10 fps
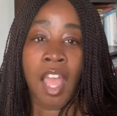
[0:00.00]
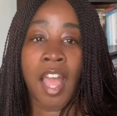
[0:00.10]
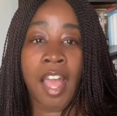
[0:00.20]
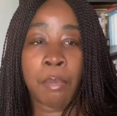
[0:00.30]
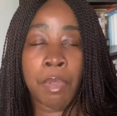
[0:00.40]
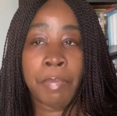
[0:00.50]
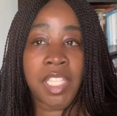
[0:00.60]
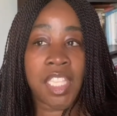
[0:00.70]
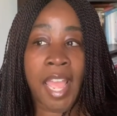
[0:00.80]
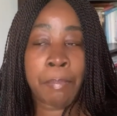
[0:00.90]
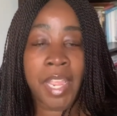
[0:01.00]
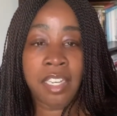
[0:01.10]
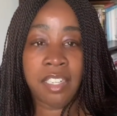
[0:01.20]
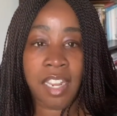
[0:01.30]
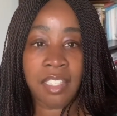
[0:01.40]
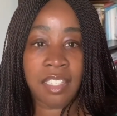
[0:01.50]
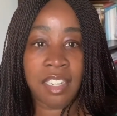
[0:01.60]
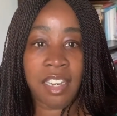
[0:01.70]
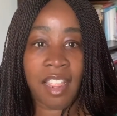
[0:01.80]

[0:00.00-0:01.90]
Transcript: But the lap band doesn't